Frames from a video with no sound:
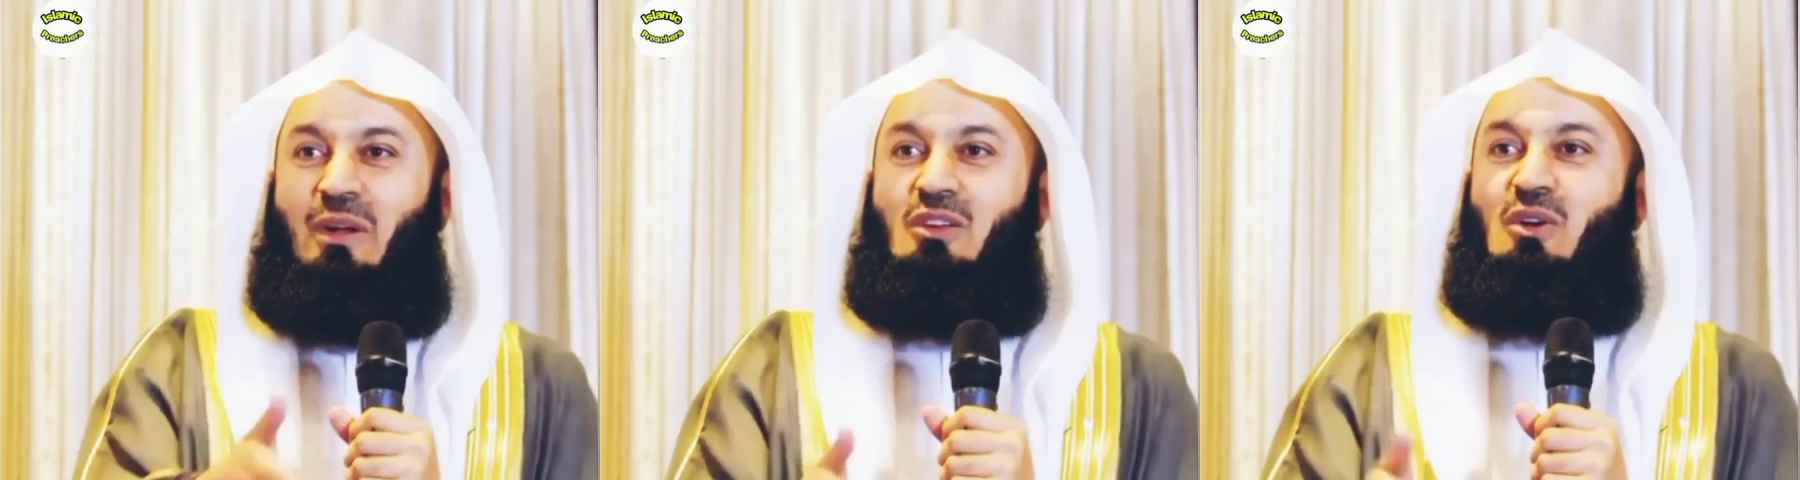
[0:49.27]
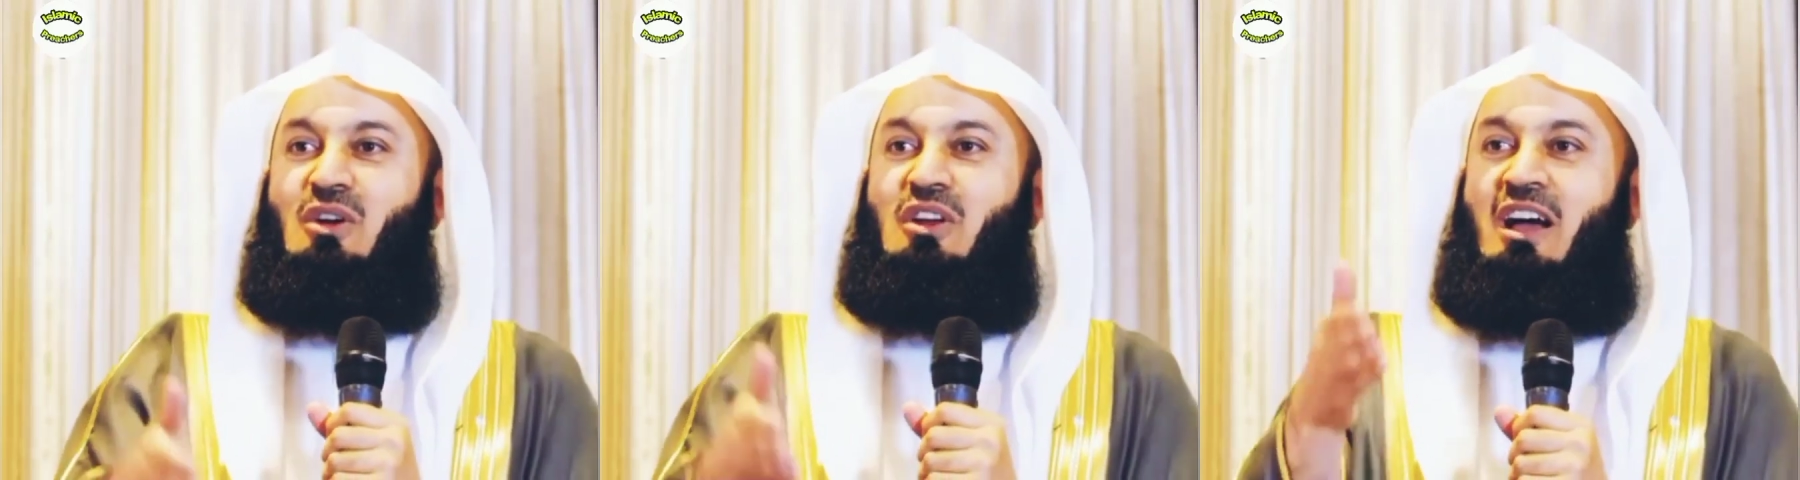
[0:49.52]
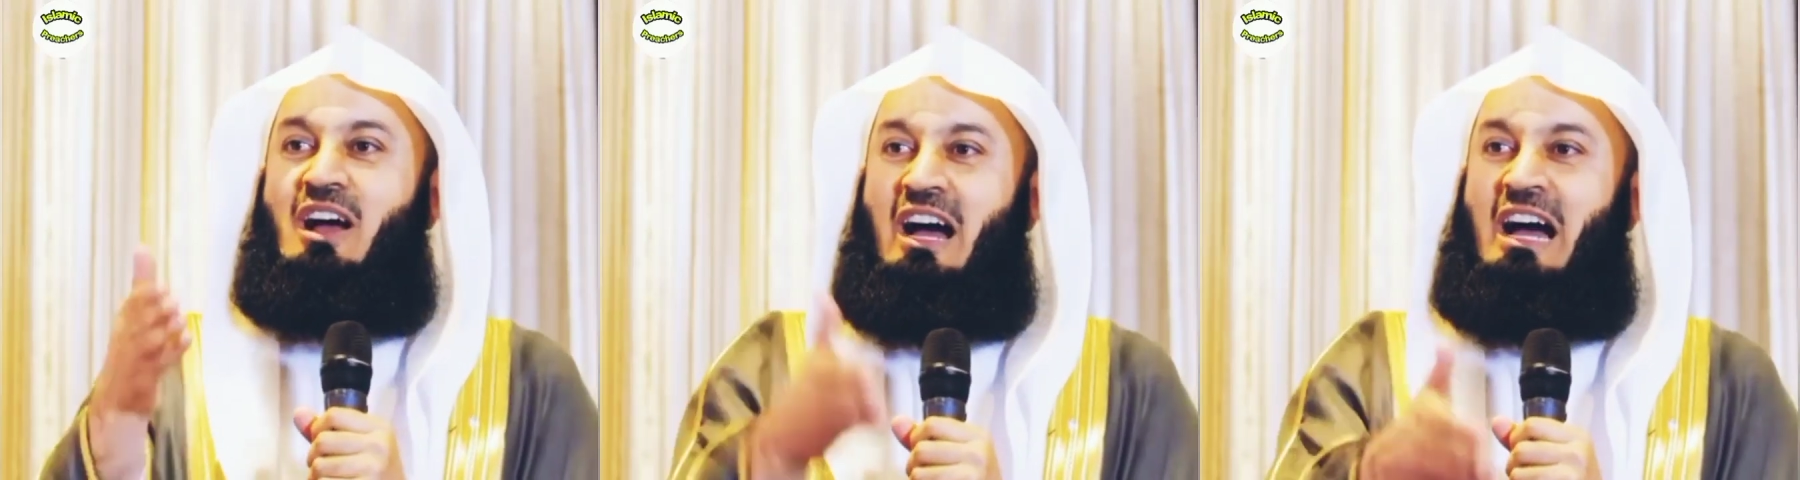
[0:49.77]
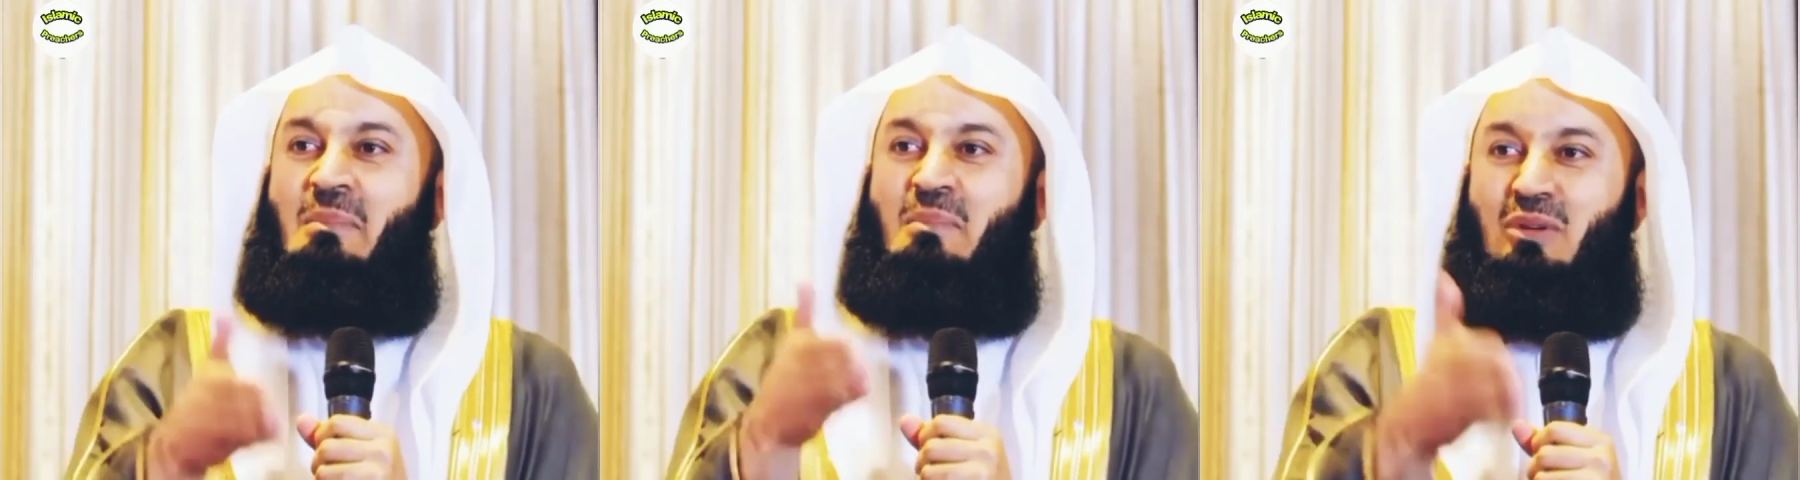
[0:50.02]
Well, you're going to
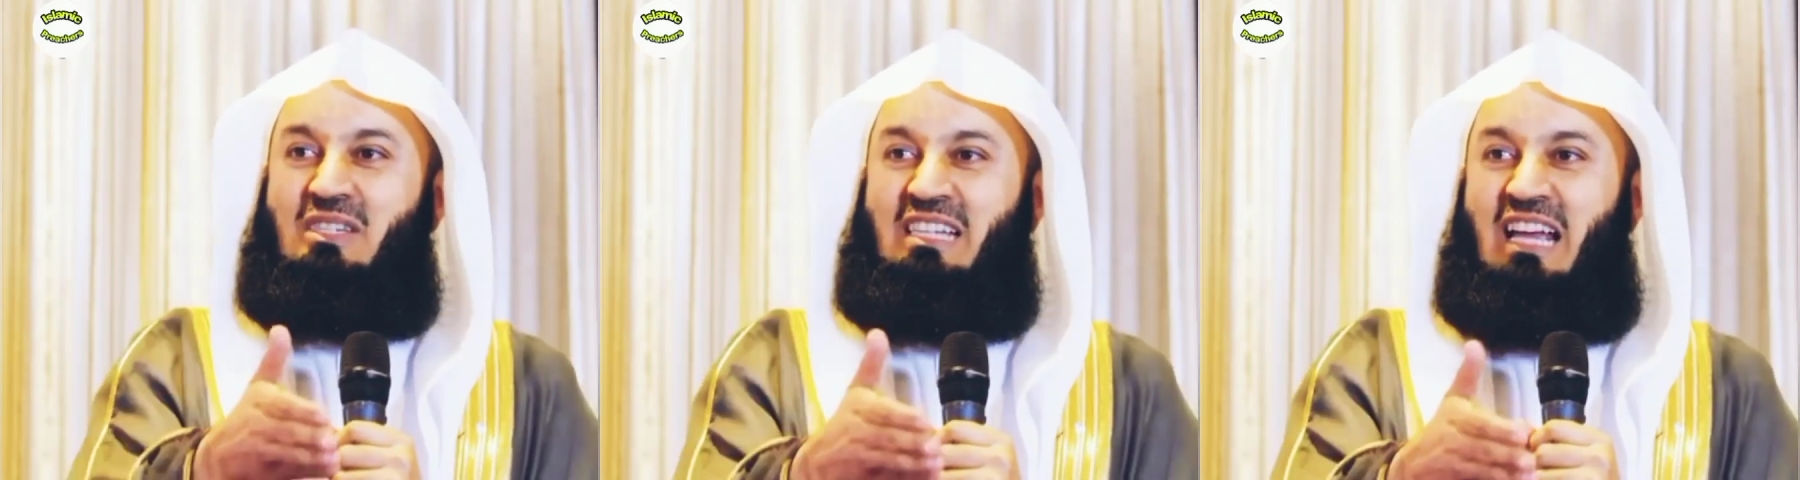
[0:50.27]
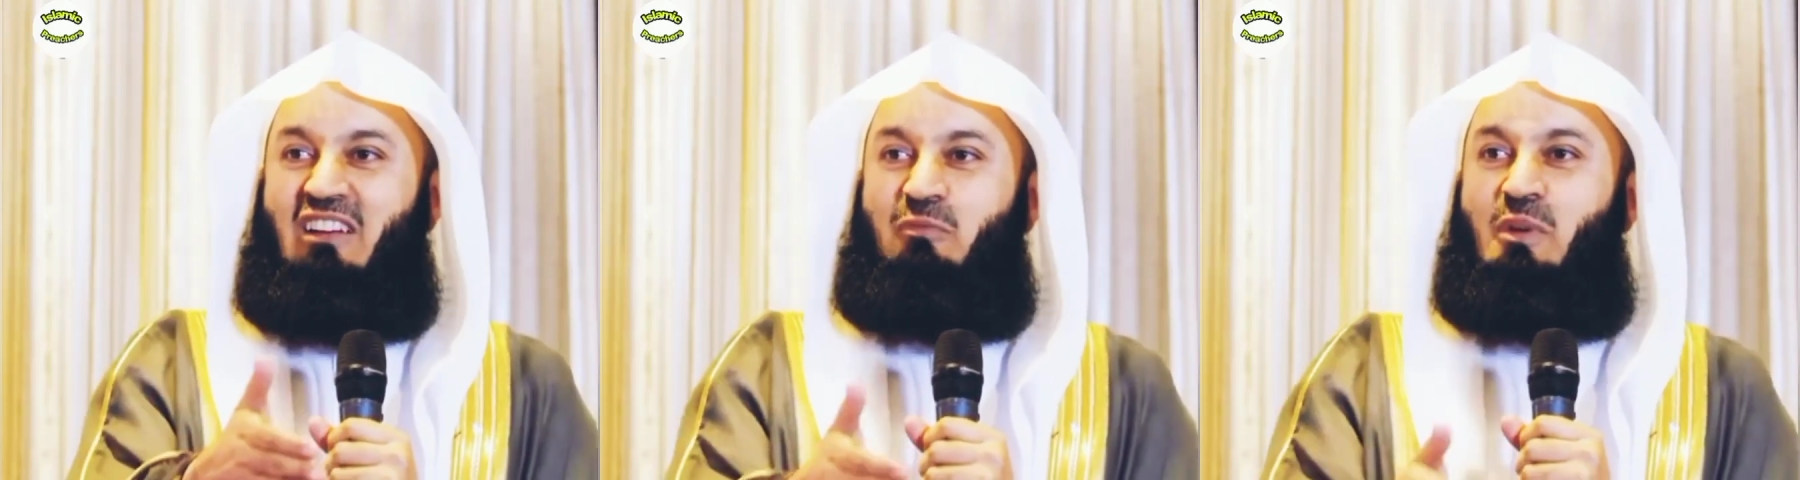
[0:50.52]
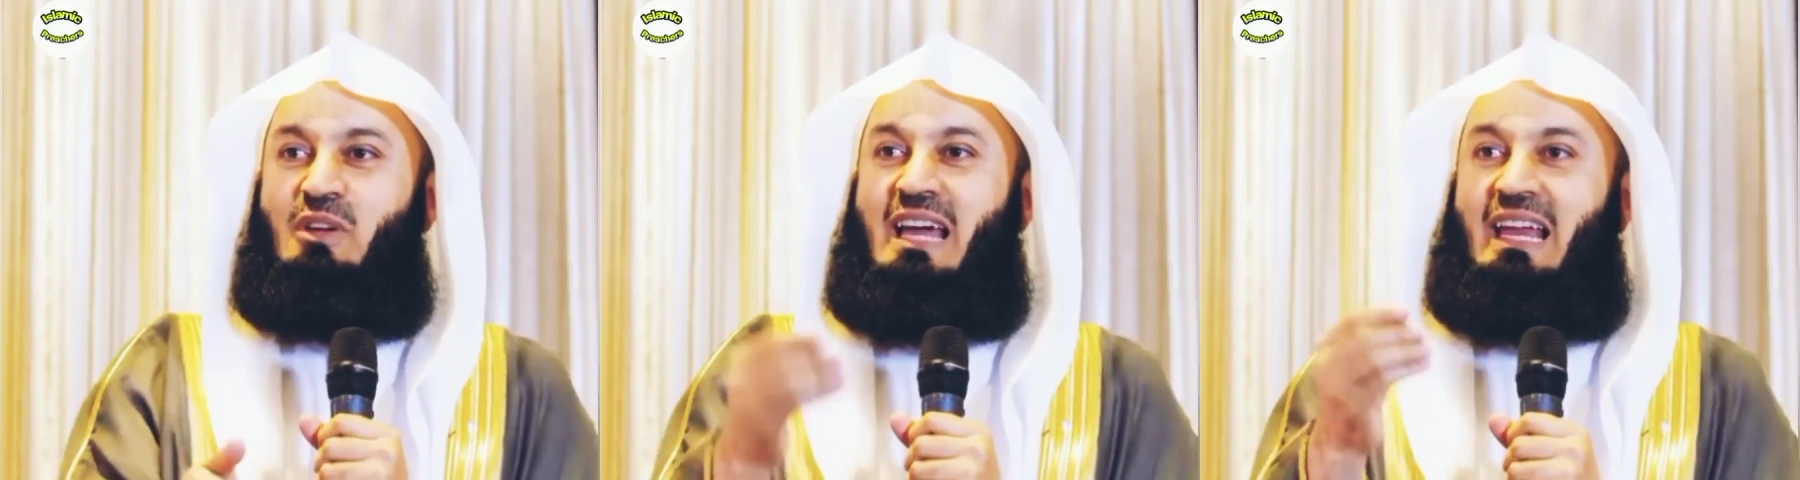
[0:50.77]
harm yourself because